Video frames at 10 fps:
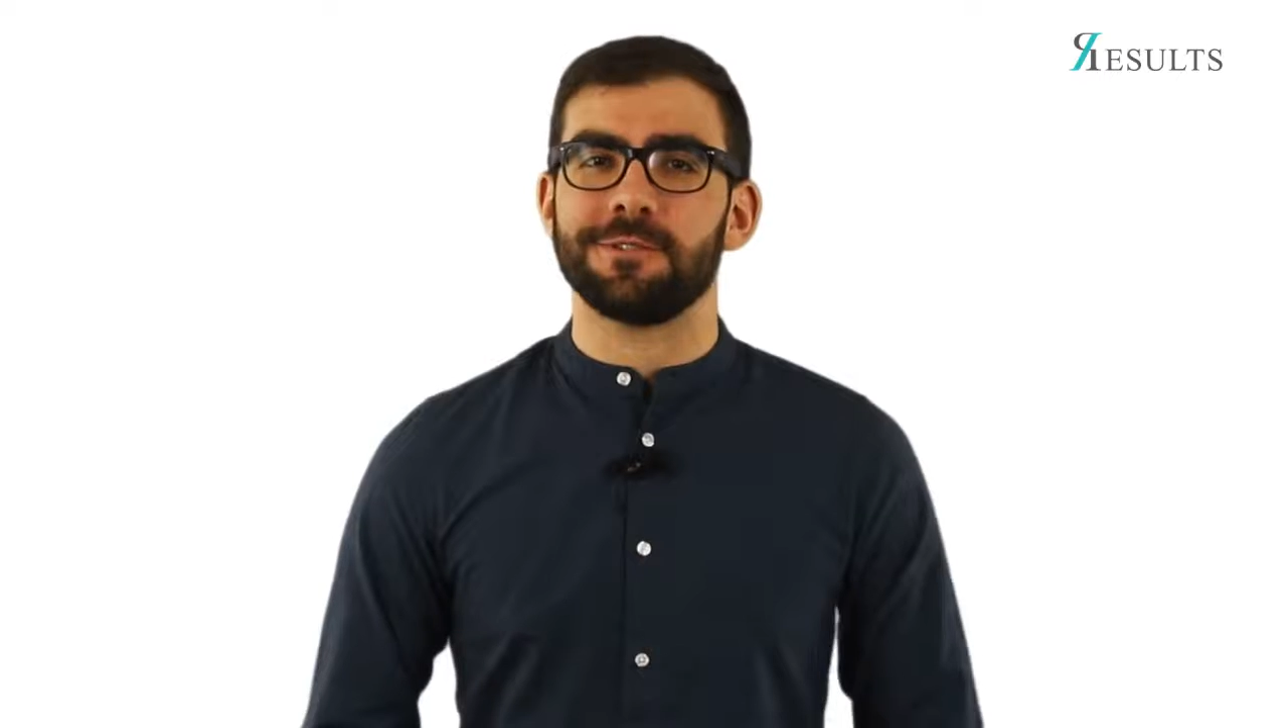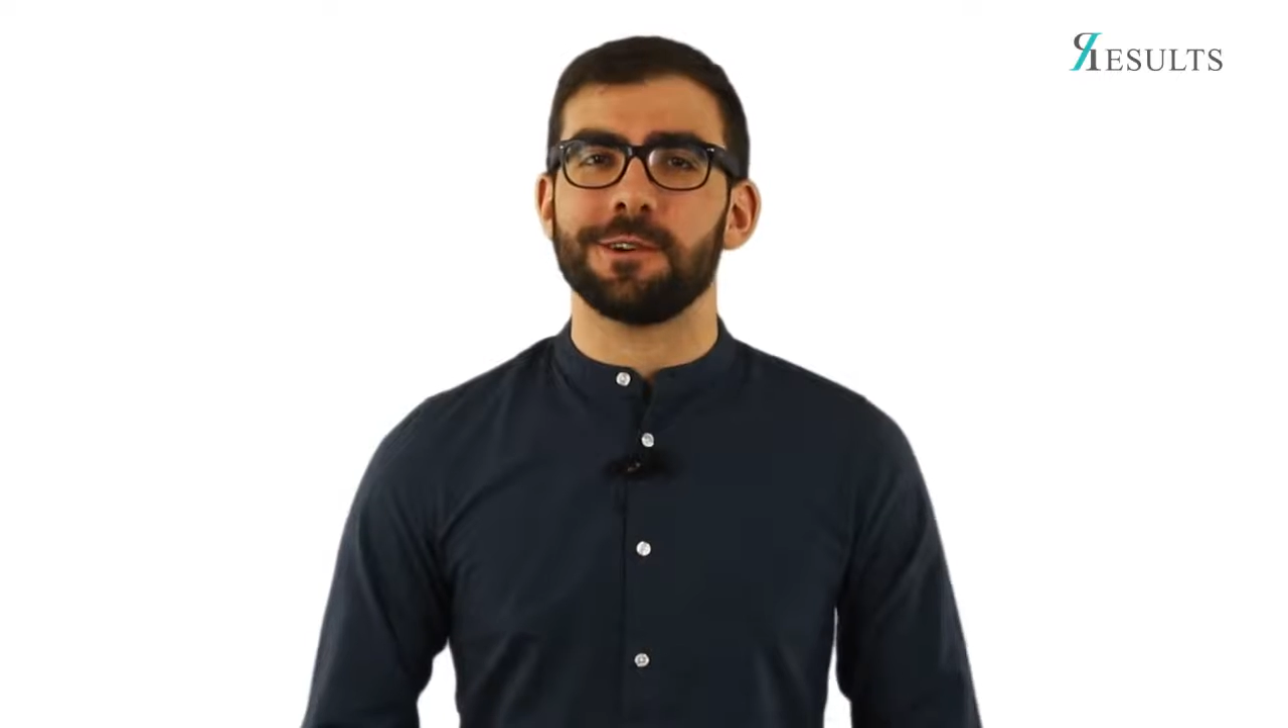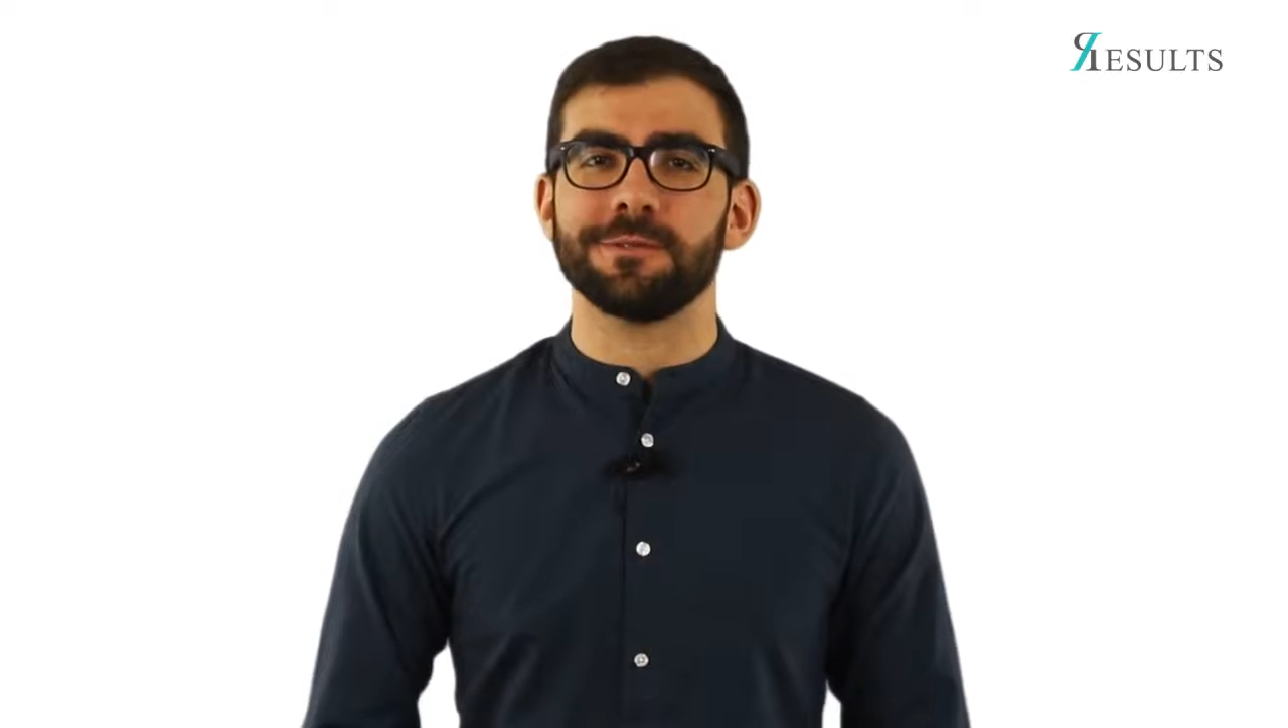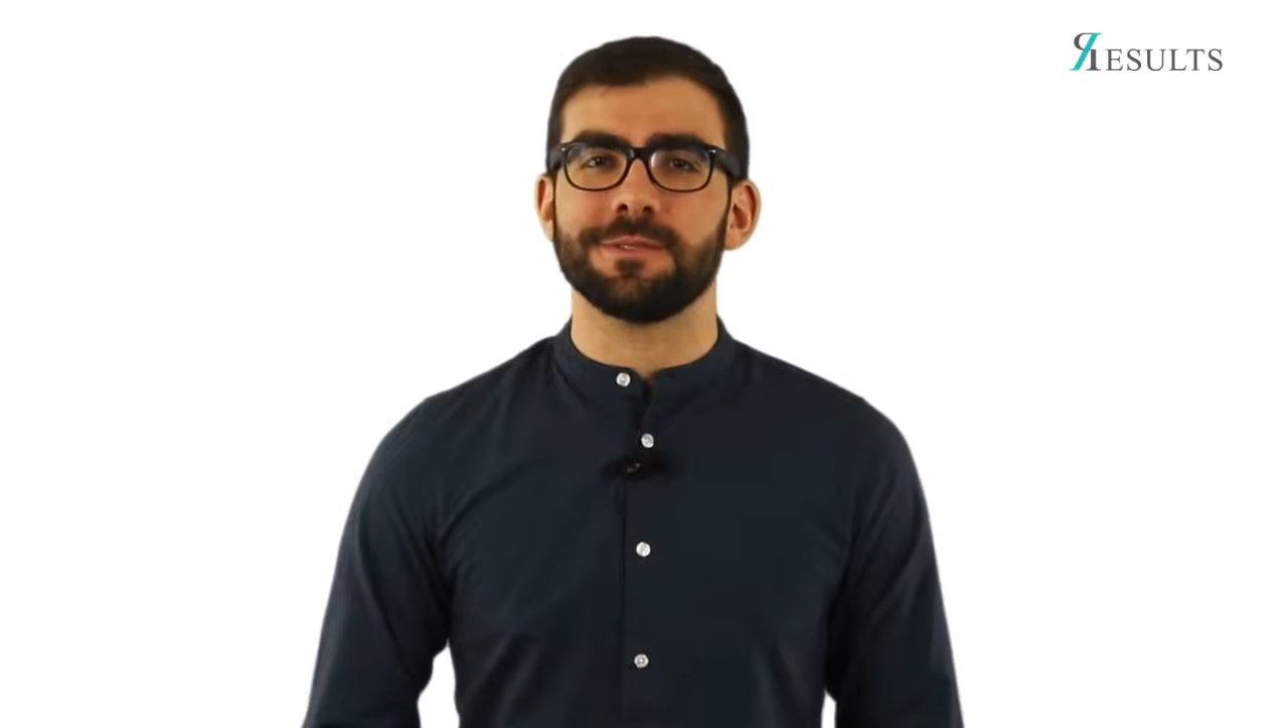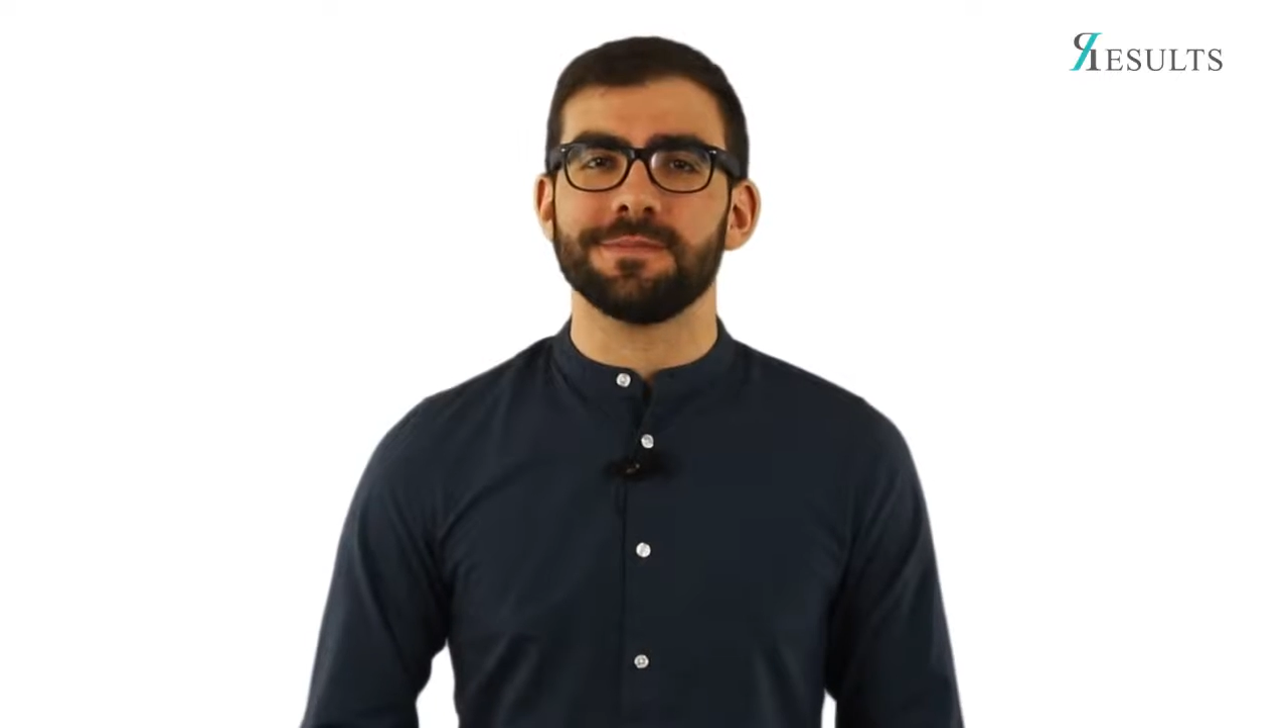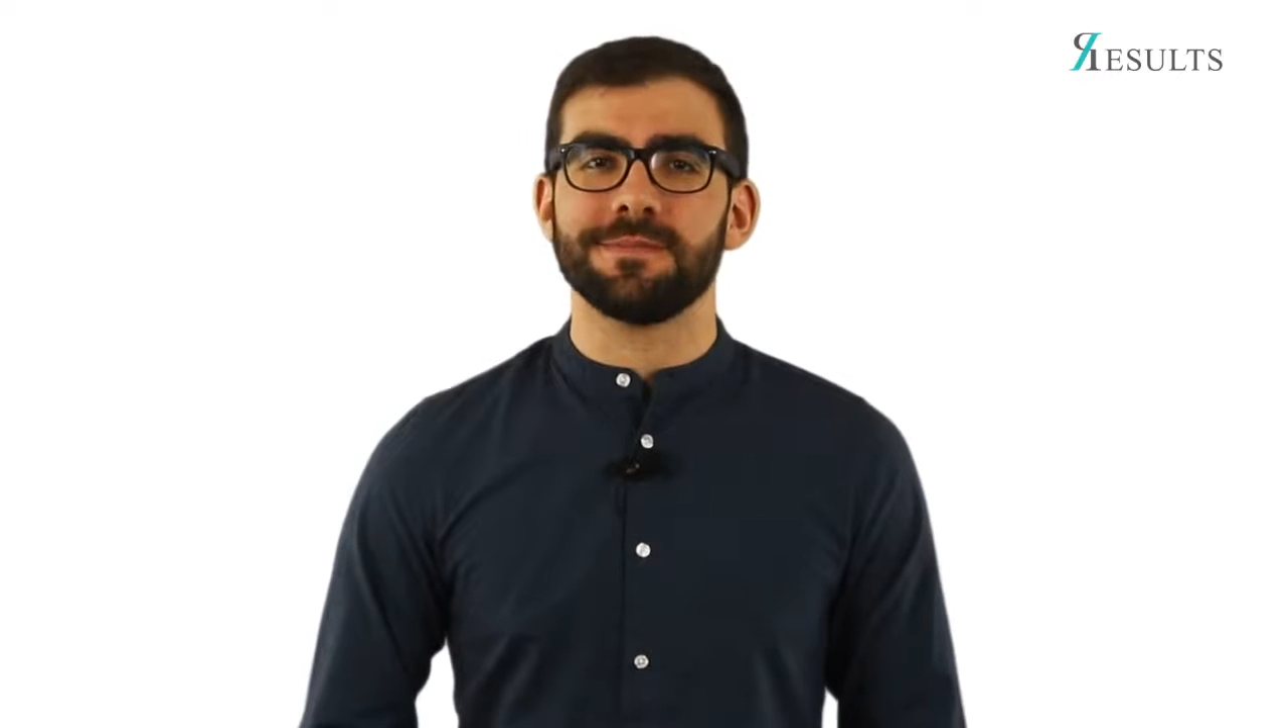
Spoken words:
roles.